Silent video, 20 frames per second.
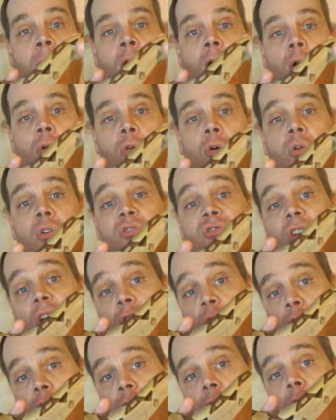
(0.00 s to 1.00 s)
although in
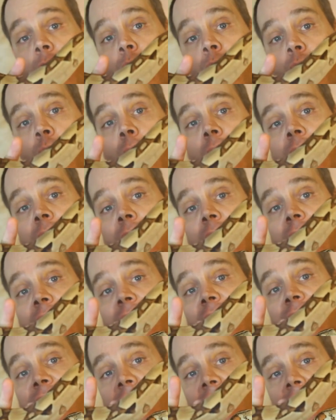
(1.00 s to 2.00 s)
general I would wait at
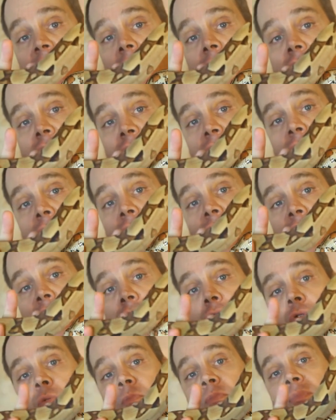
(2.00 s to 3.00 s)
least another year or
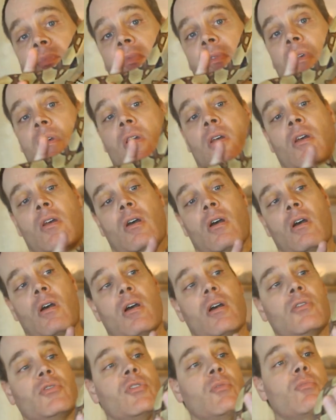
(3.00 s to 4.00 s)
two
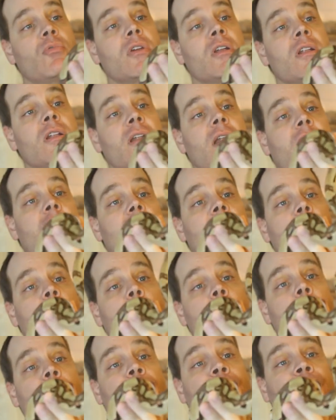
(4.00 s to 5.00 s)
to breed an animal.